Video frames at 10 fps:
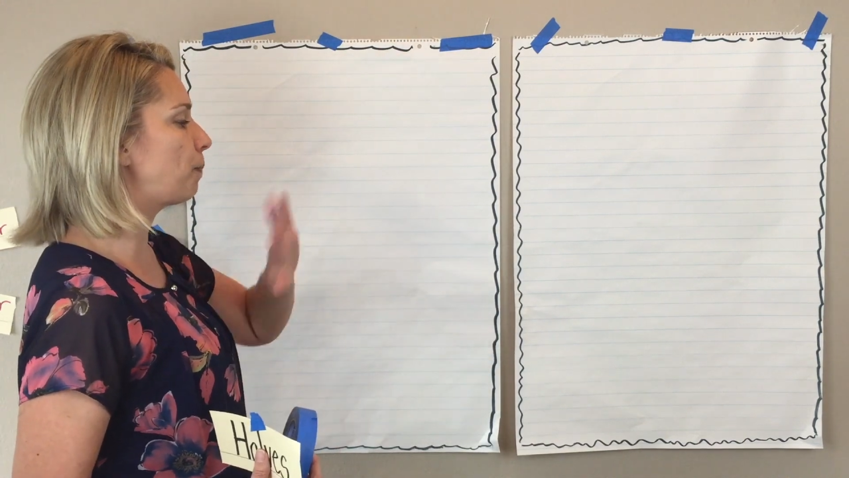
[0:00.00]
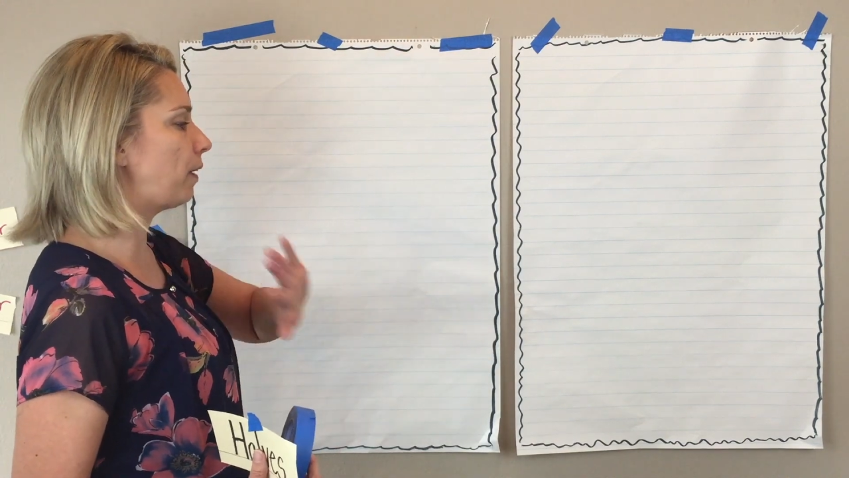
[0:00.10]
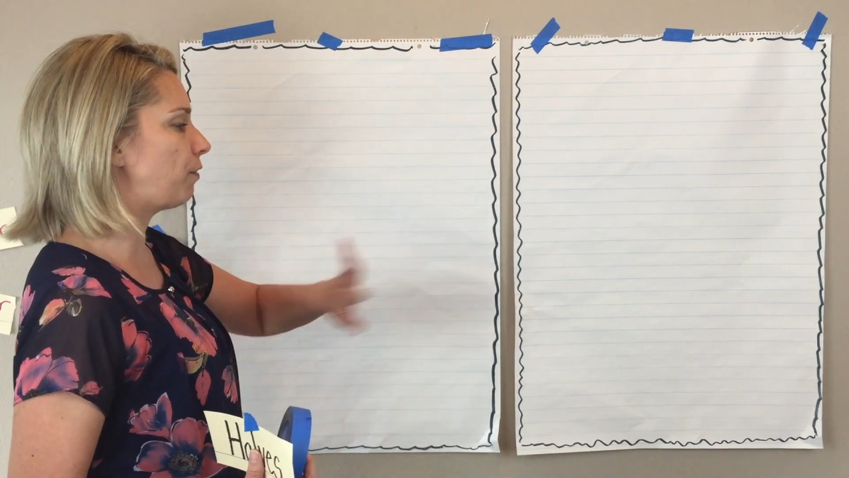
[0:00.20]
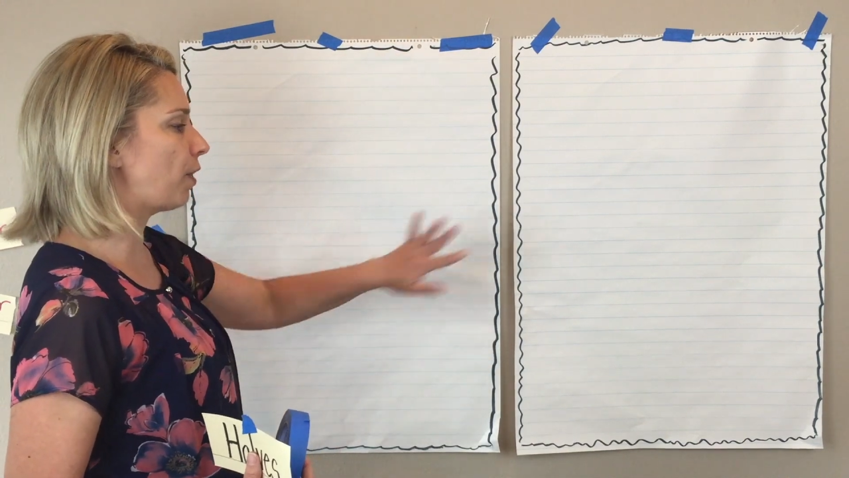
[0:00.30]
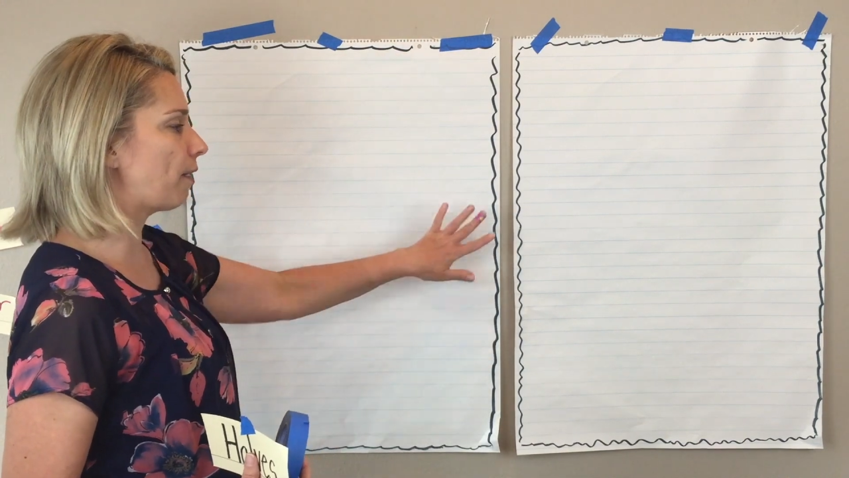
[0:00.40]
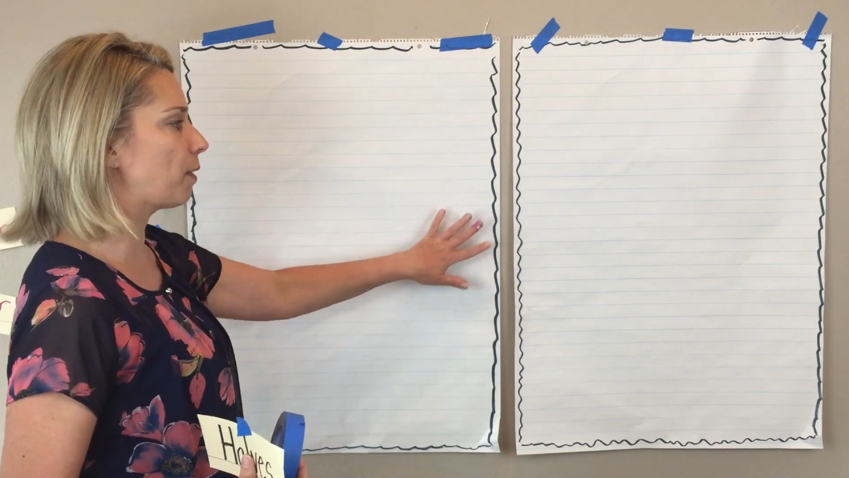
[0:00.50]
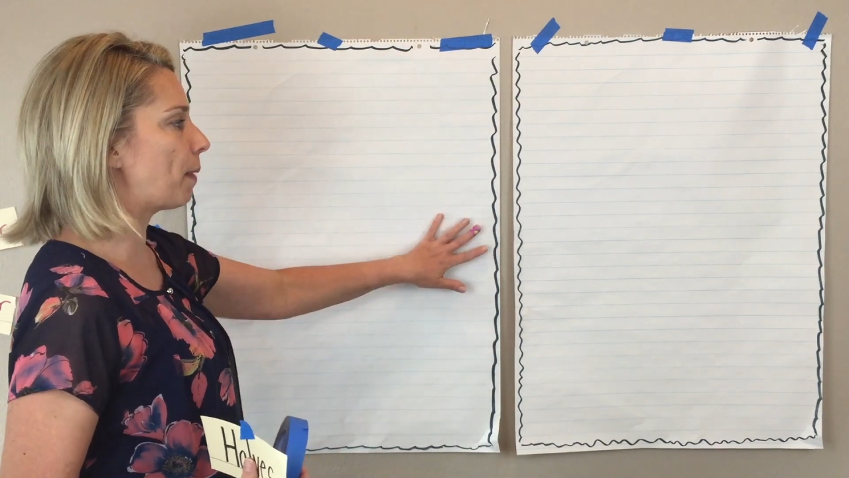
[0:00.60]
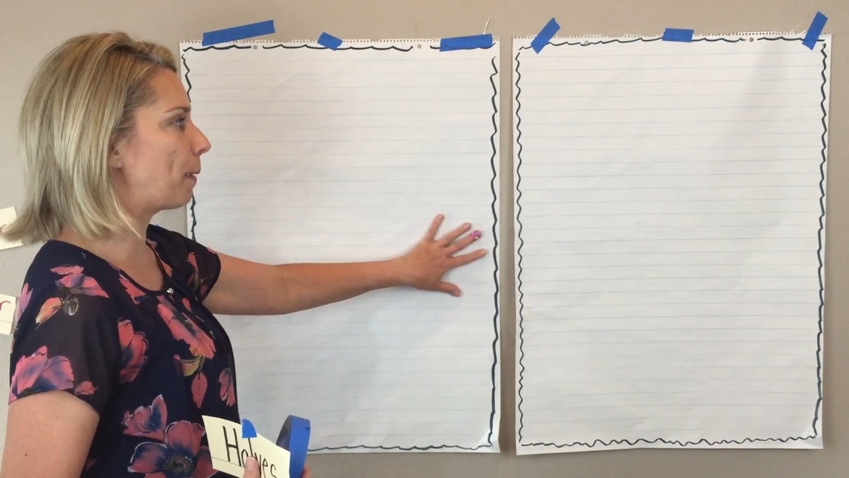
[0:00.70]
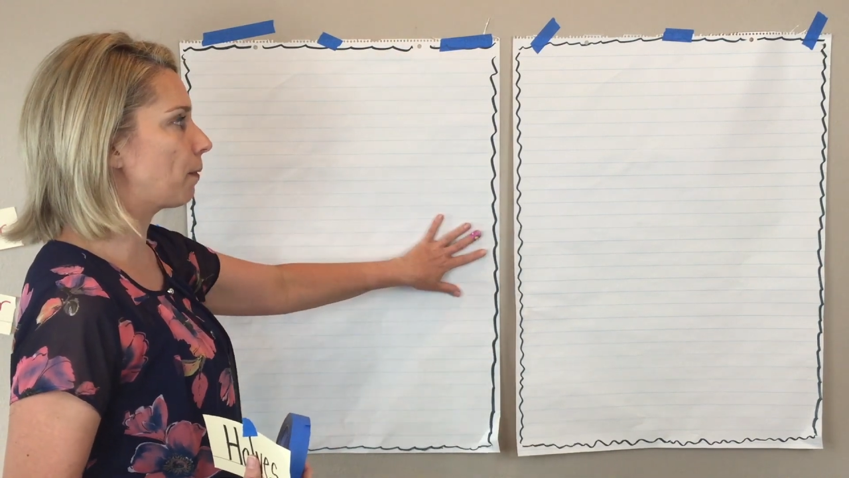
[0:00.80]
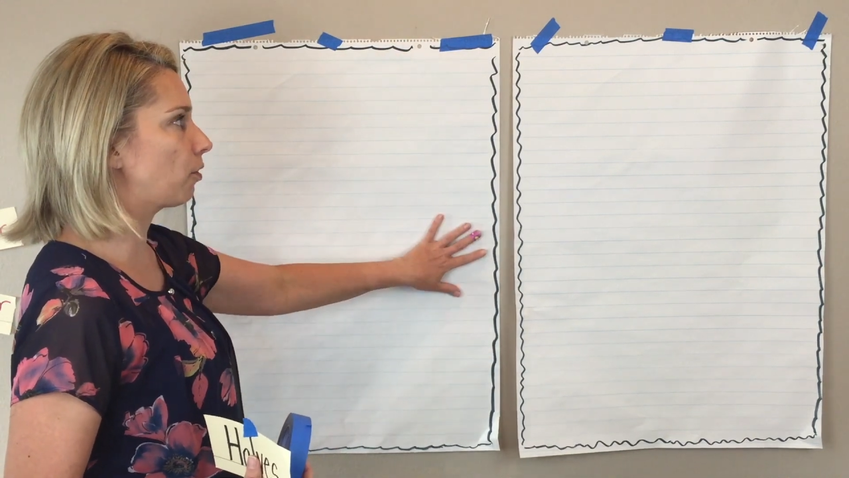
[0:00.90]
but if you have the
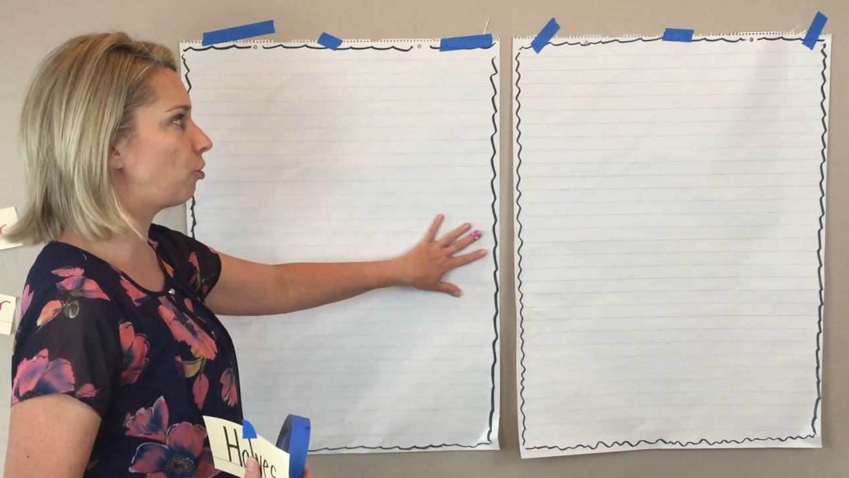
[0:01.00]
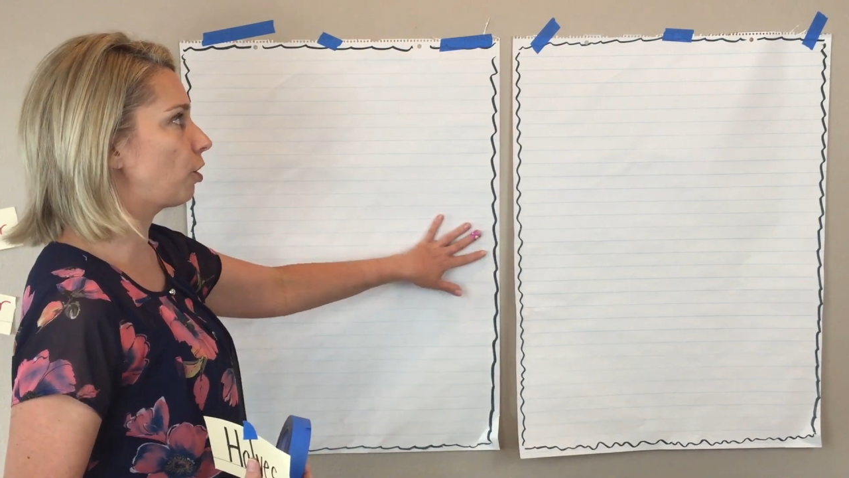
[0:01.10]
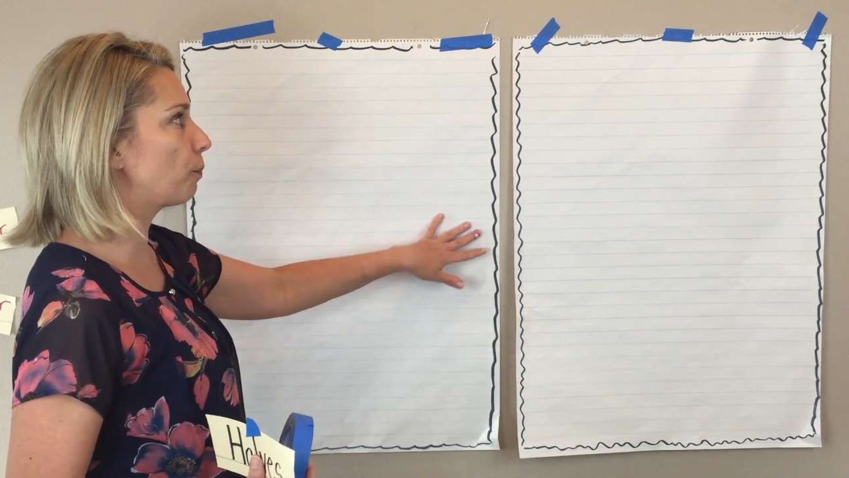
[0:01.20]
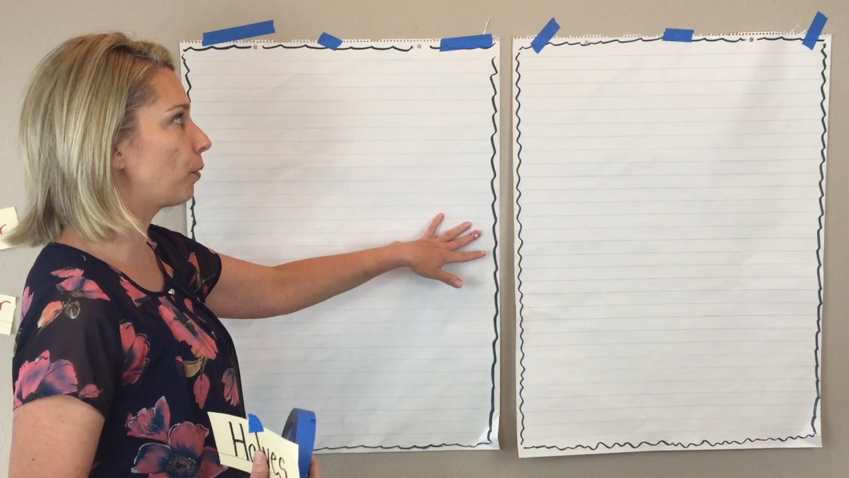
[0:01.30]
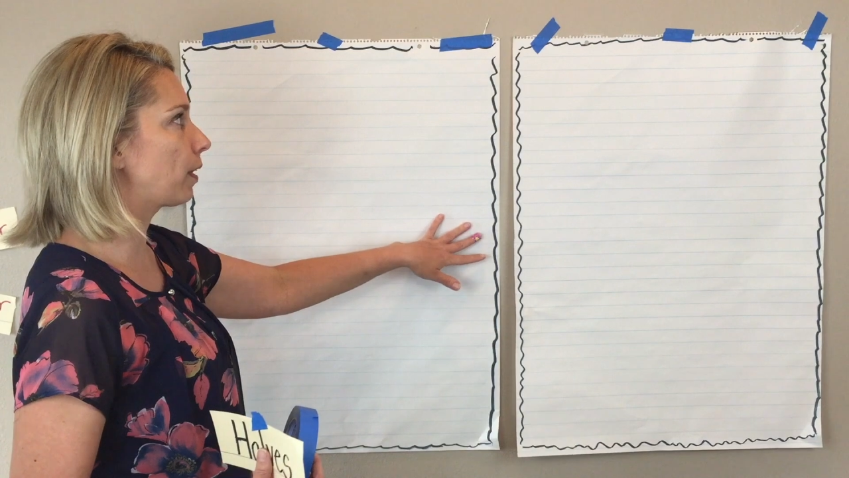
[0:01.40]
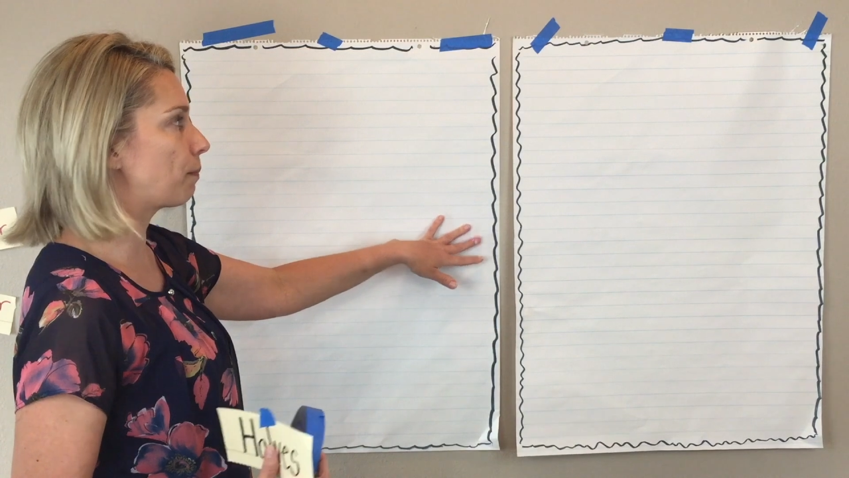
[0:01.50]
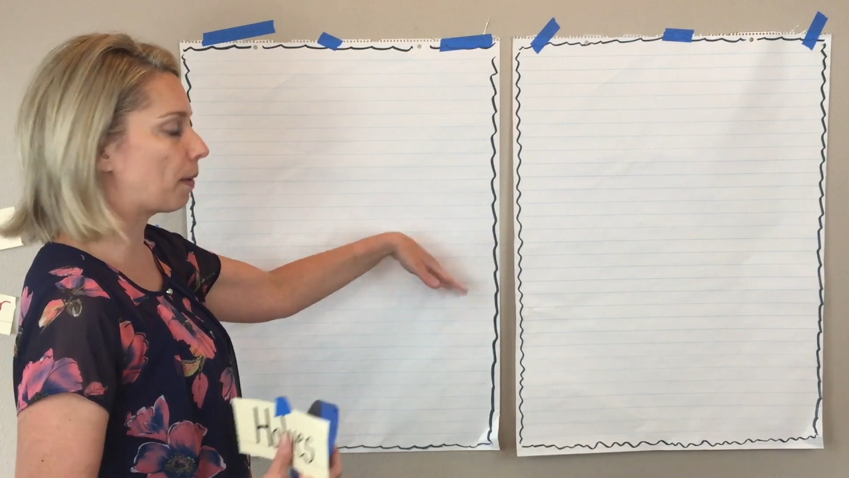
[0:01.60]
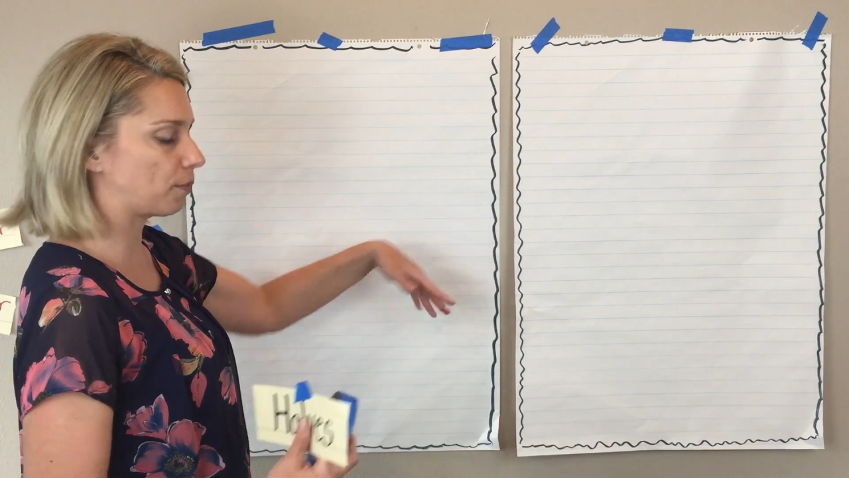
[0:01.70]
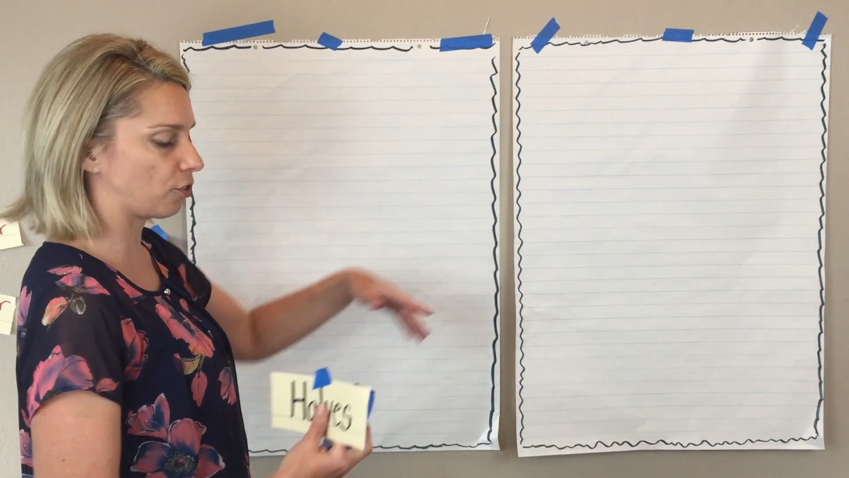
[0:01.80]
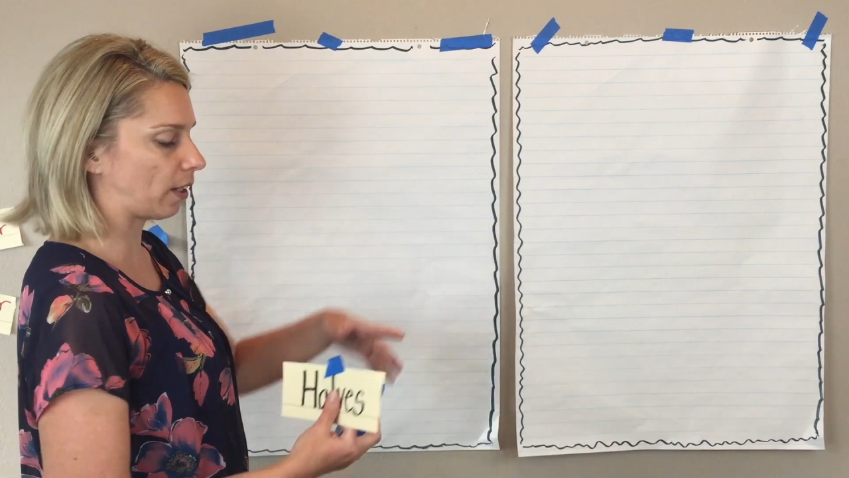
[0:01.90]
papers, you can put them
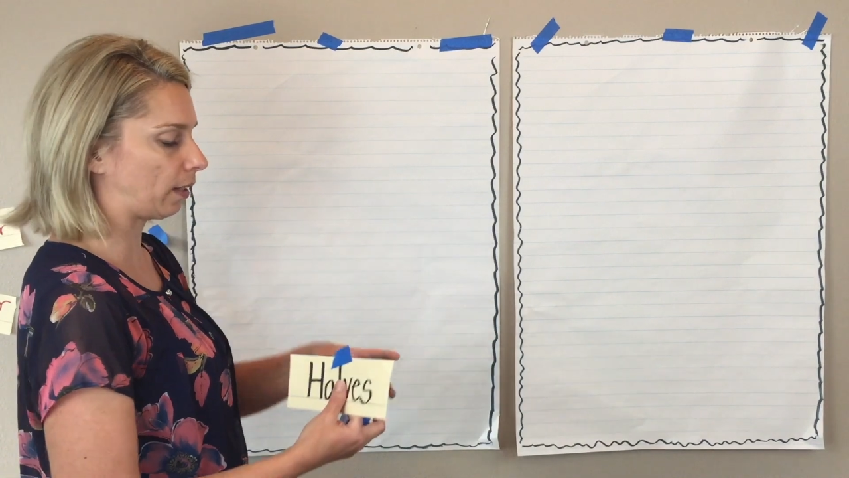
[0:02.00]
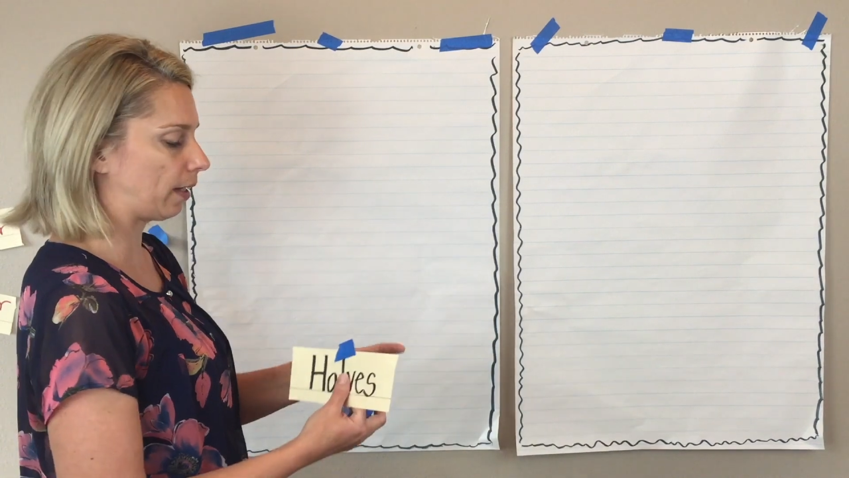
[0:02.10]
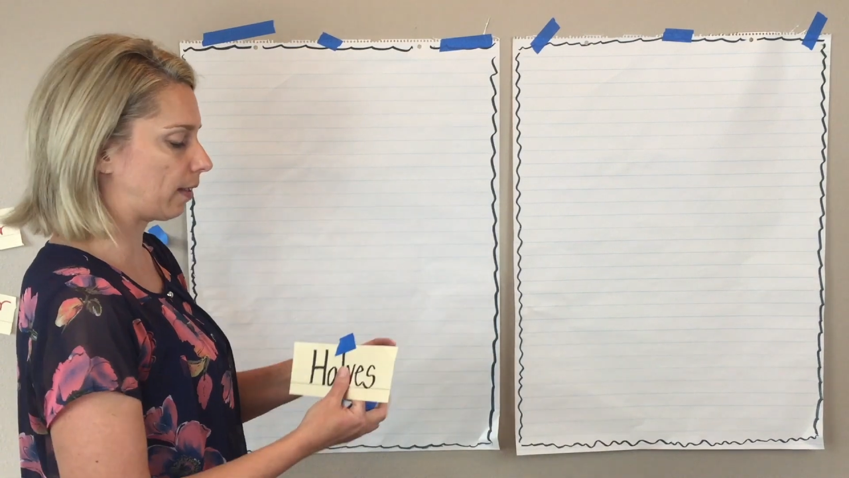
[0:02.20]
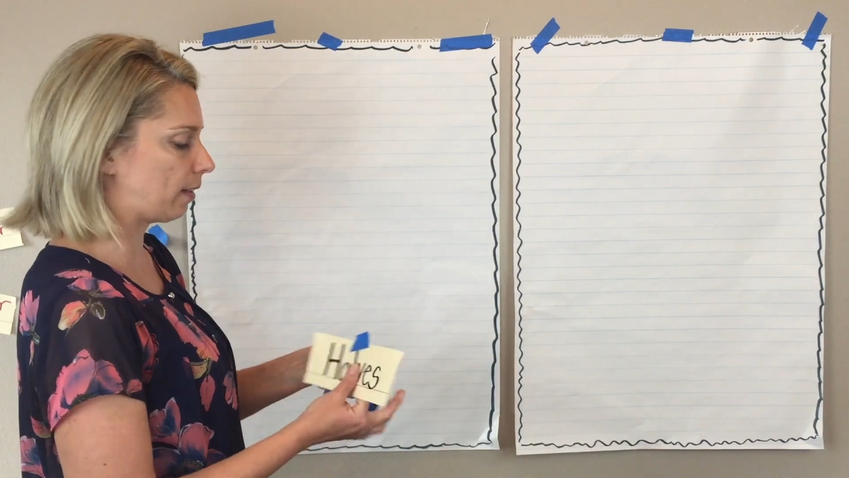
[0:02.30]
up straight like